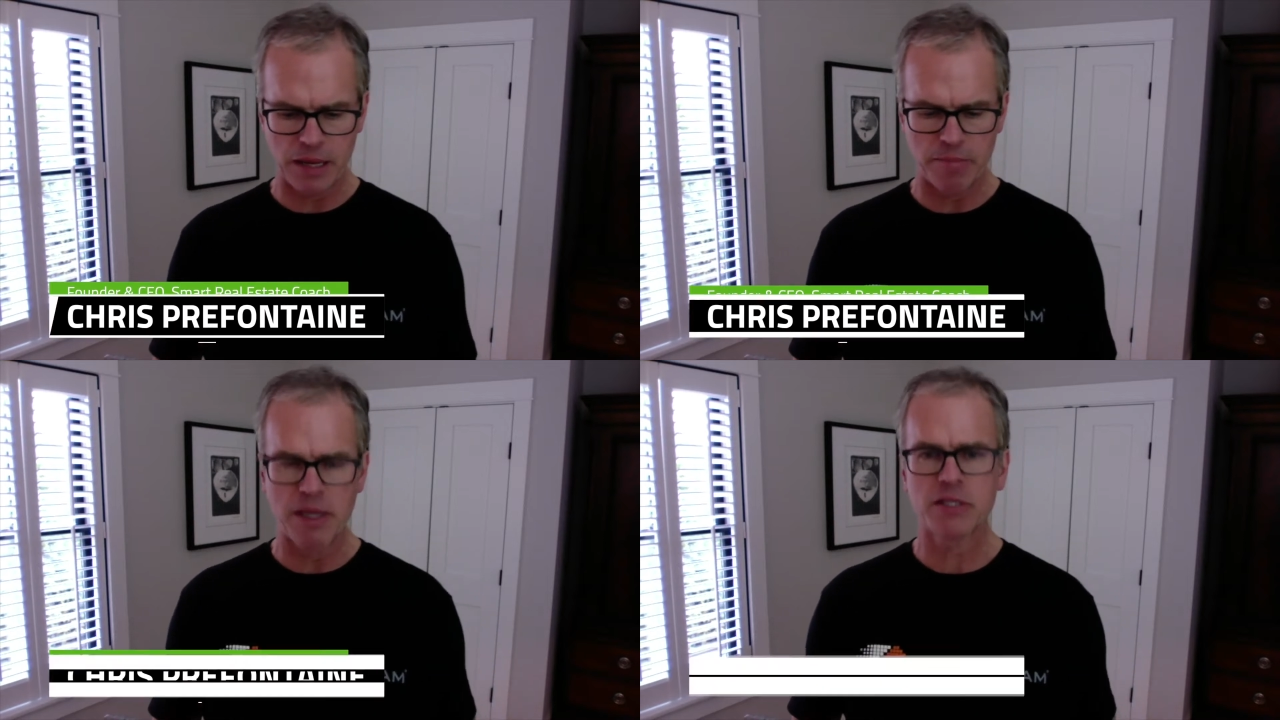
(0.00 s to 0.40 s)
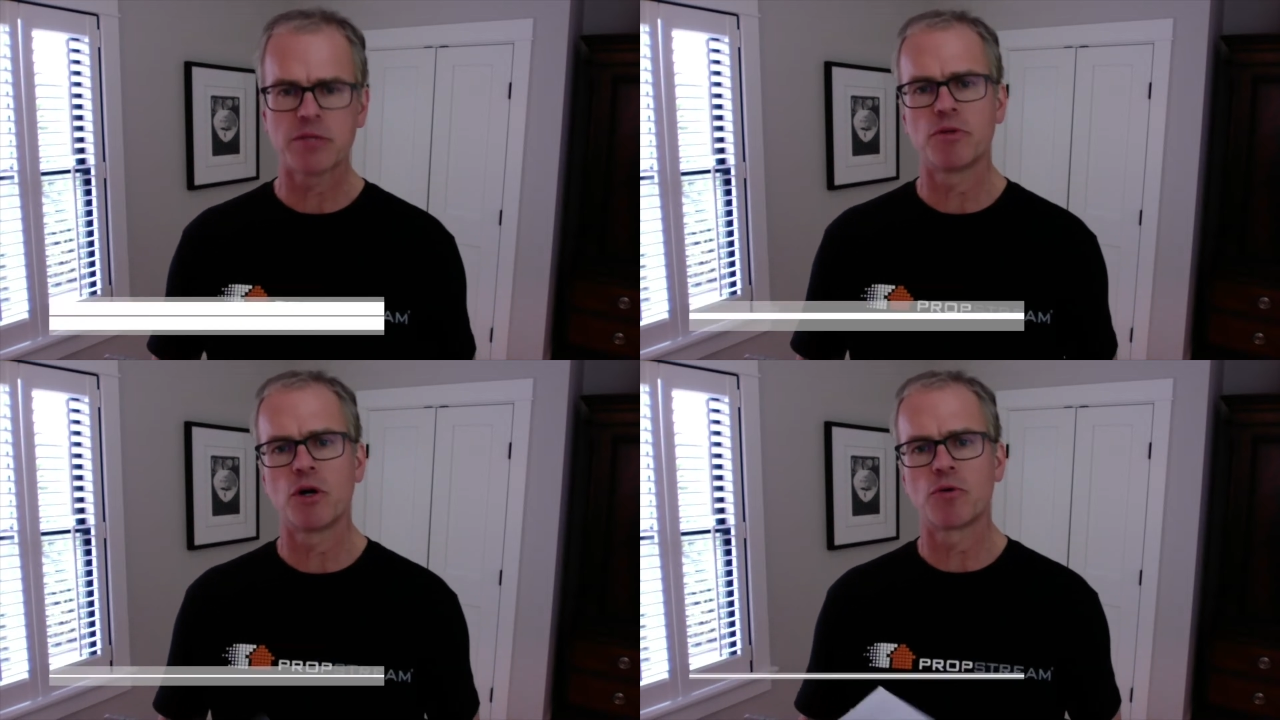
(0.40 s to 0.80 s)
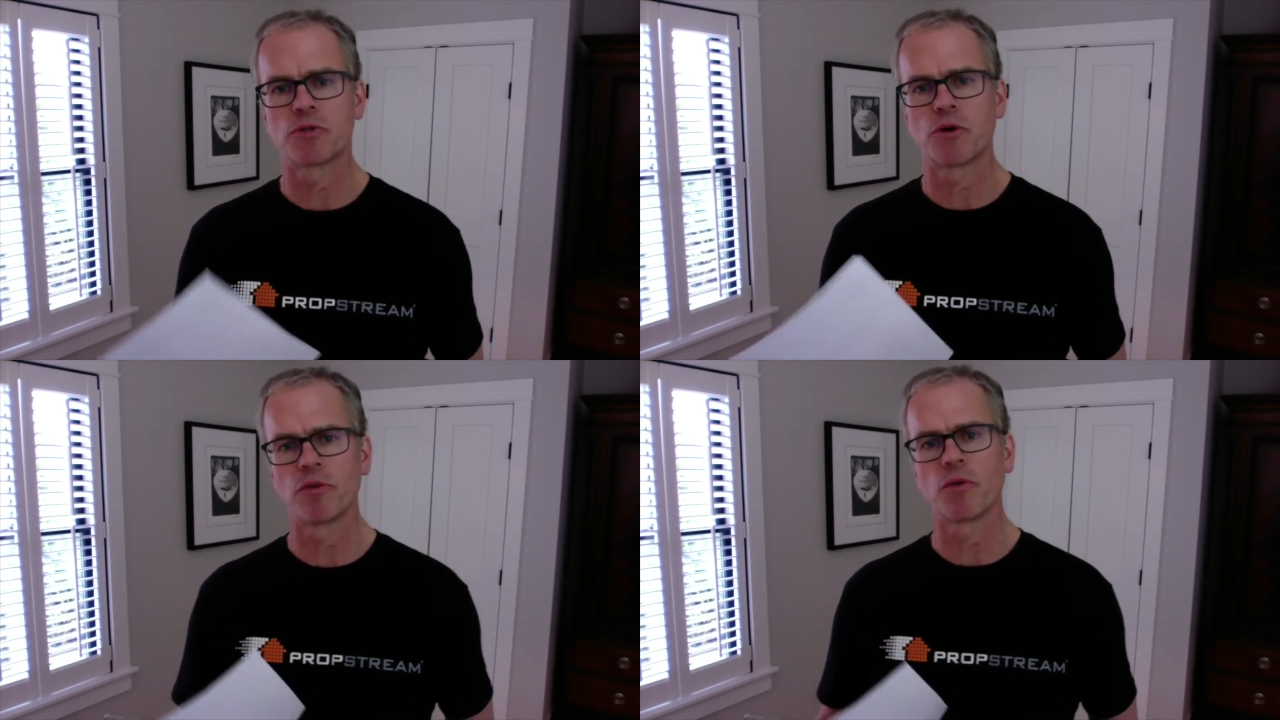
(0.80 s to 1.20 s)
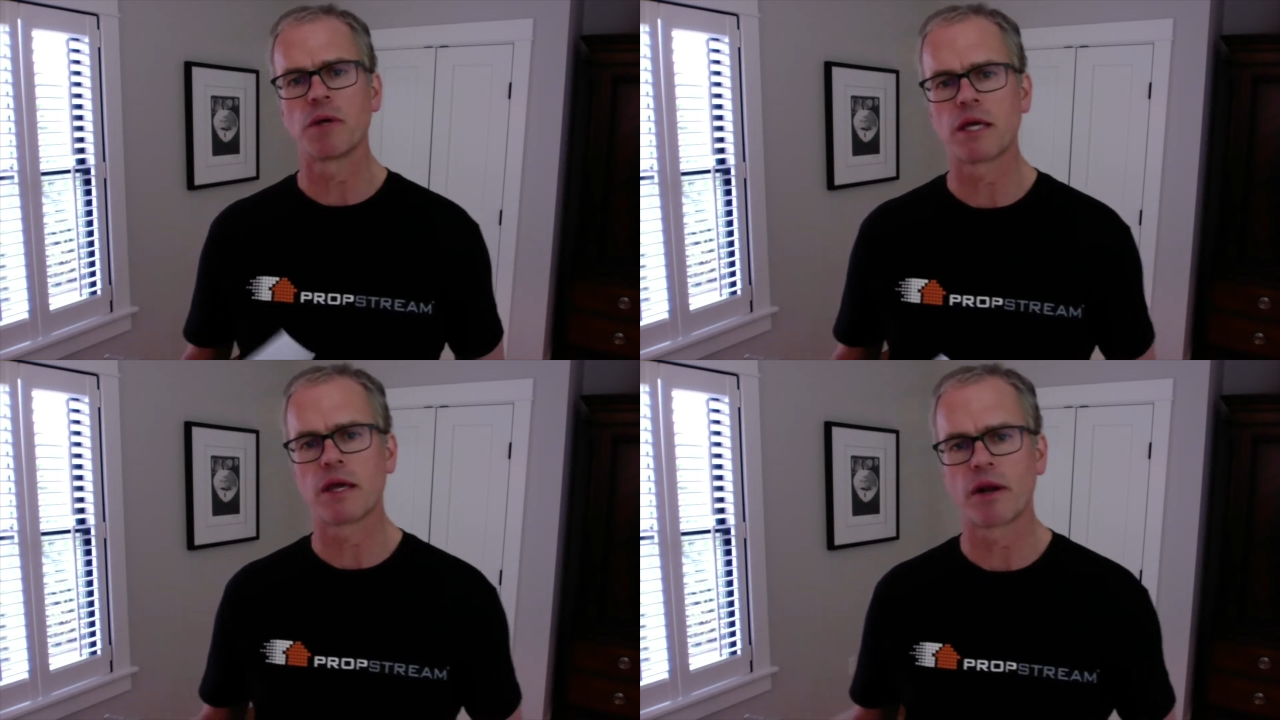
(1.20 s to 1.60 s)
Made some notes over the
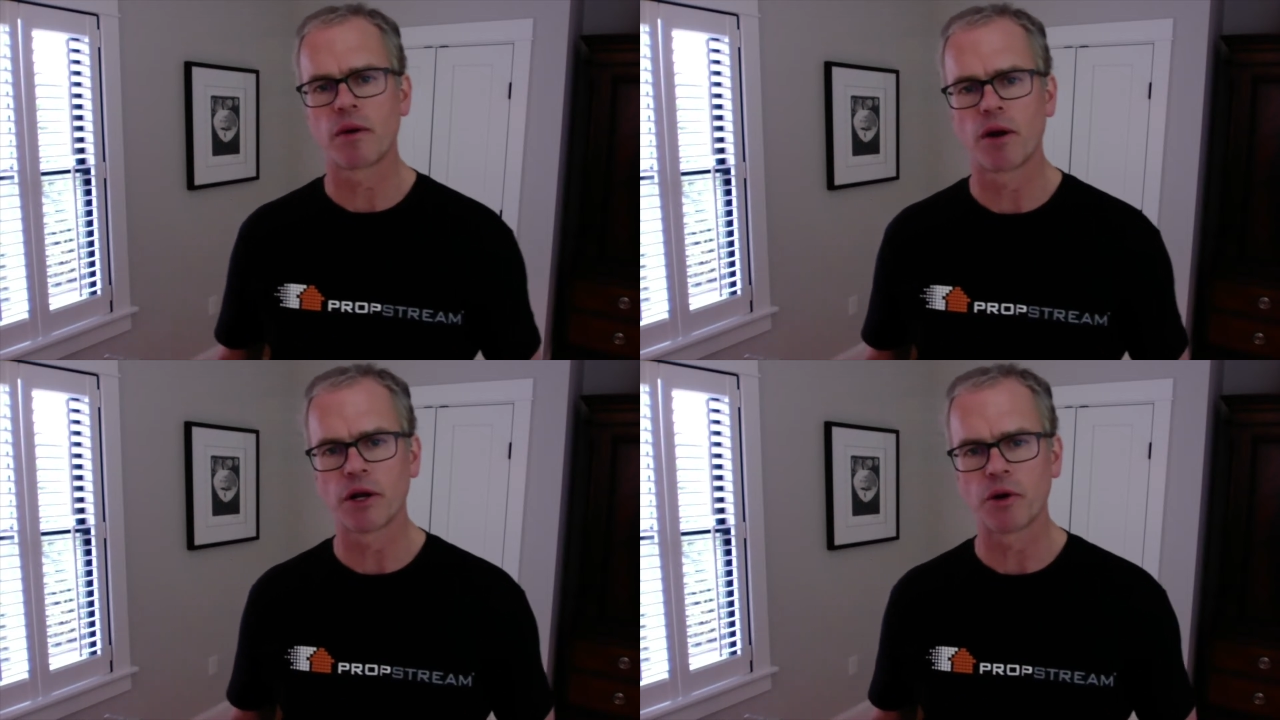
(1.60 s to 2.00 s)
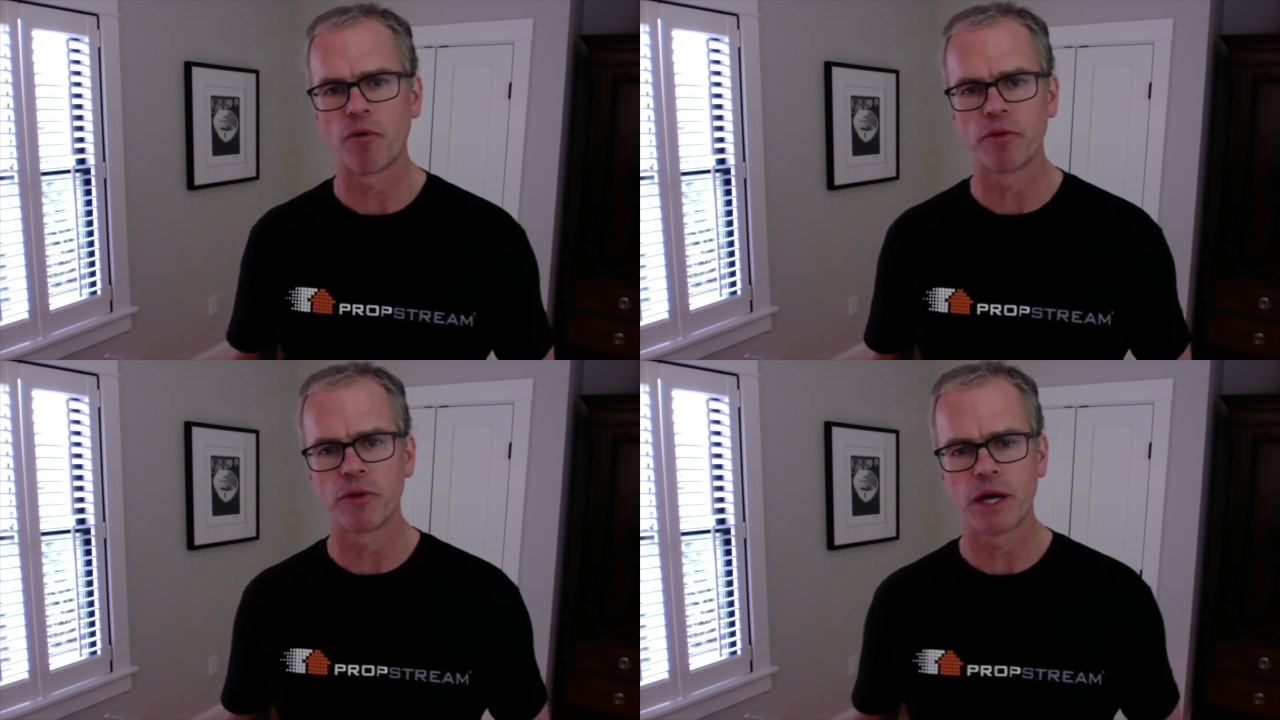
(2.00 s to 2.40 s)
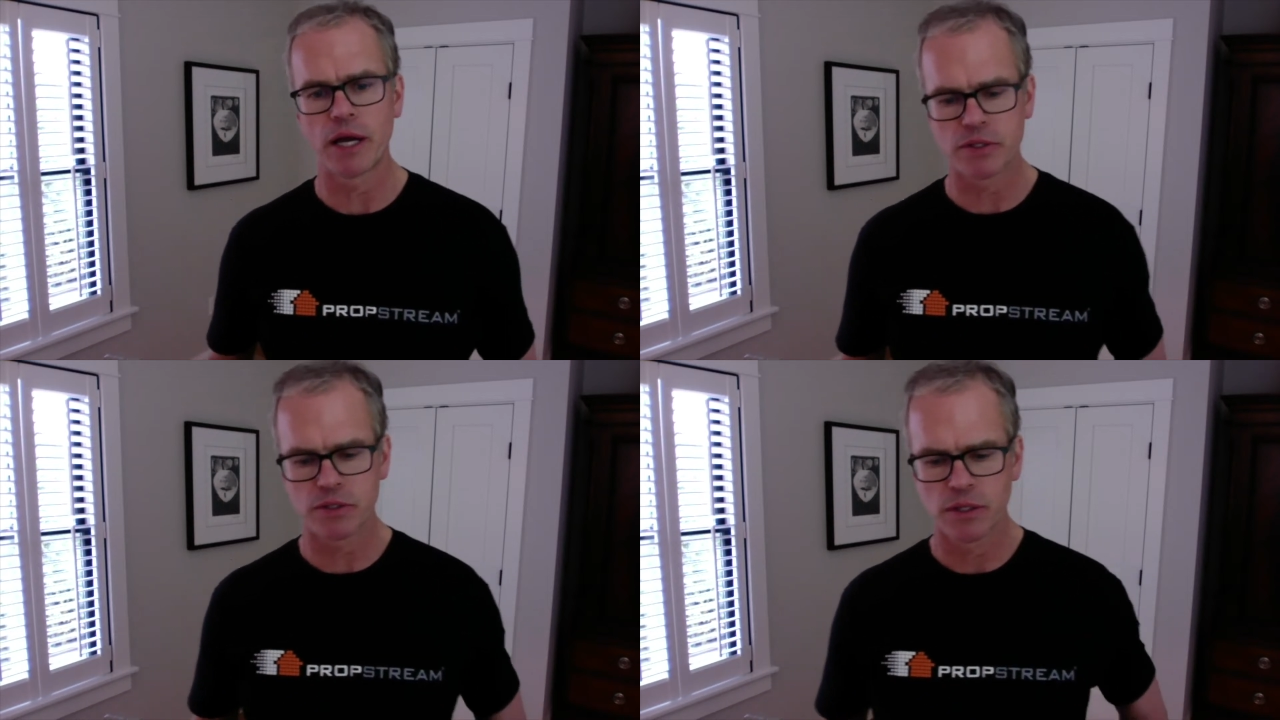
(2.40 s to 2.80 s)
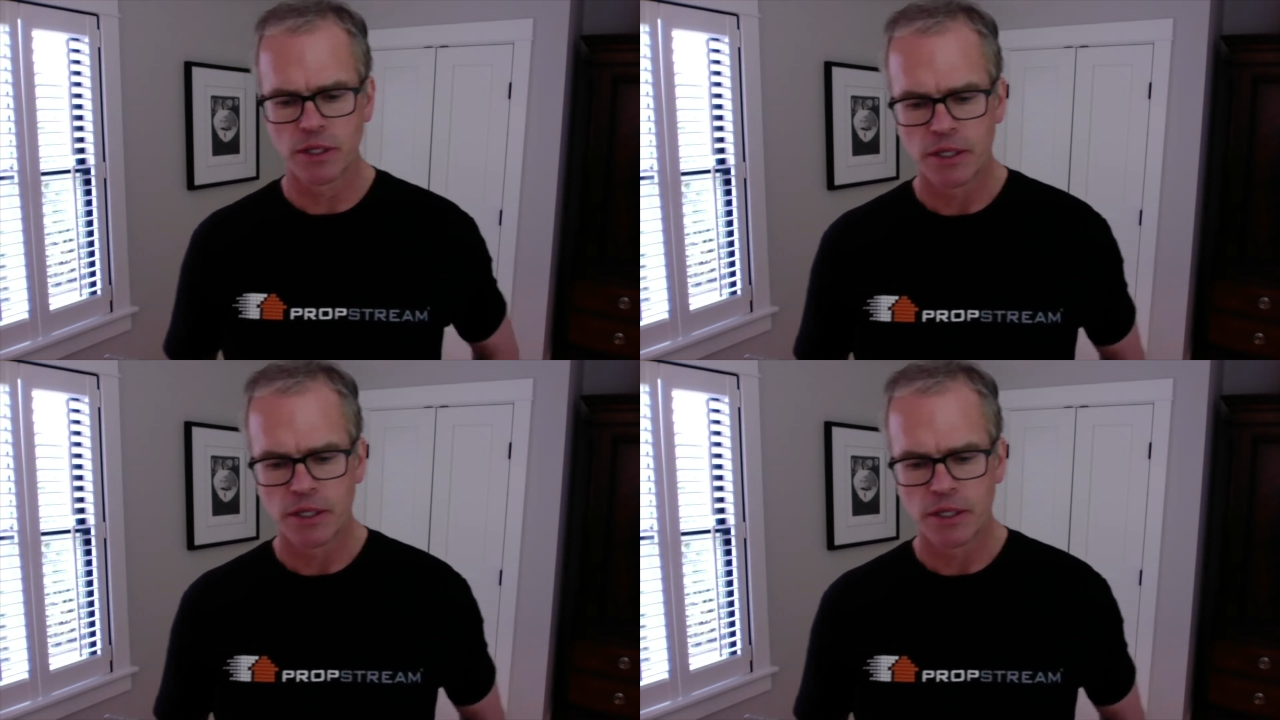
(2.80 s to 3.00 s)
weekend that I want to go over with you guys.